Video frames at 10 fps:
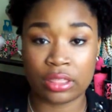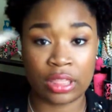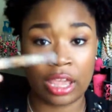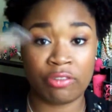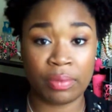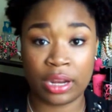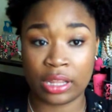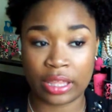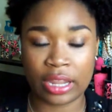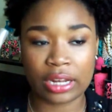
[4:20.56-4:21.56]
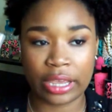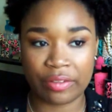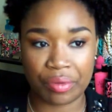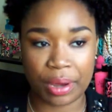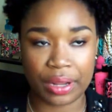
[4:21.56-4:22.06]
everybody, like, not
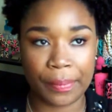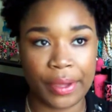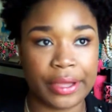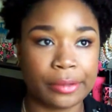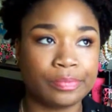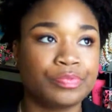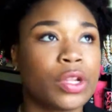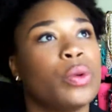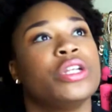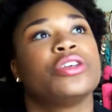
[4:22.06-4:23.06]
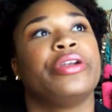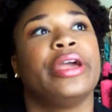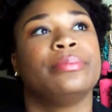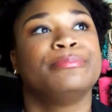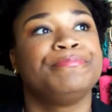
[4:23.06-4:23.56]
everybody, but what is her
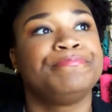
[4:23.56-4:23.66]
name?